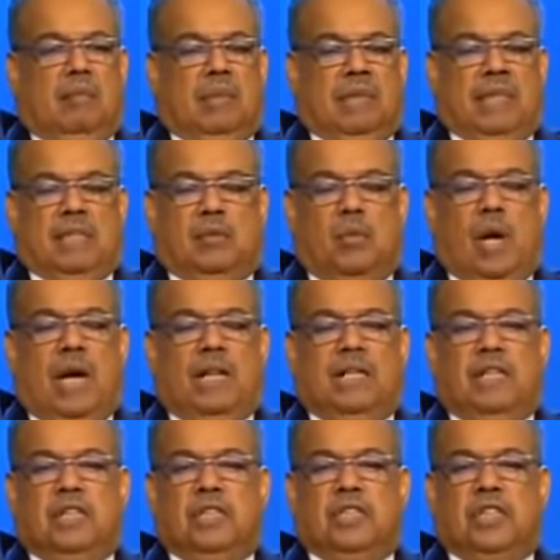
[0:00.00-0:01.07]
But that's why I
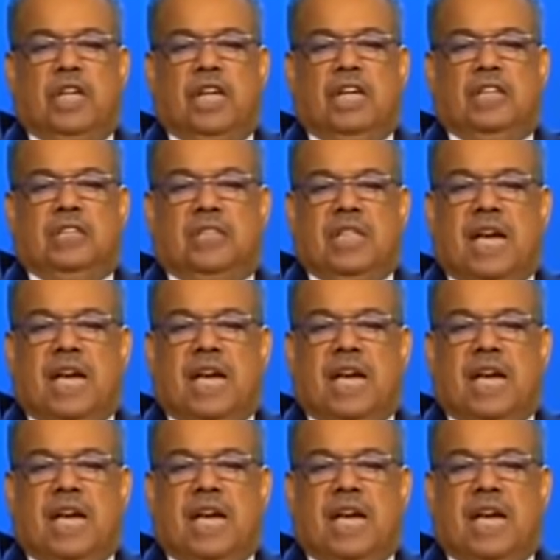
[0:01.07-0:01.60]
didn't change